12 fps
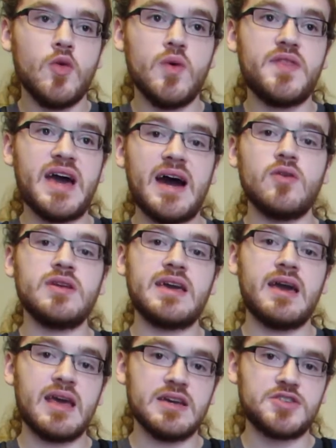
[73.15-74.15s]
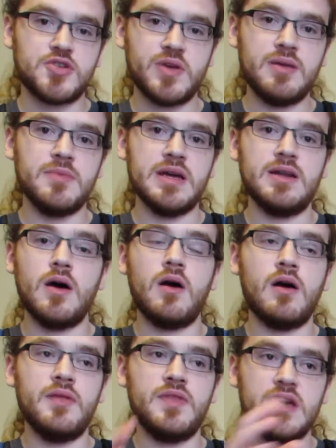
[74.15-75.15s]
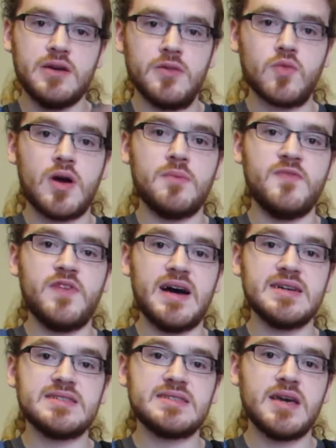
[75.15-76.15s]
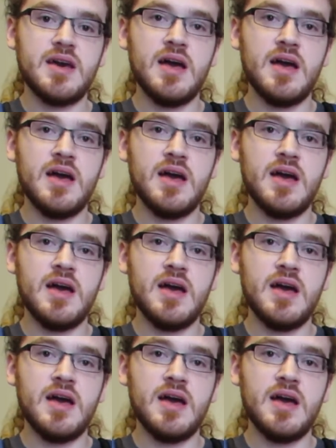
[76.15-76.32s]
without getting a treatment on the Hill-Rom vest,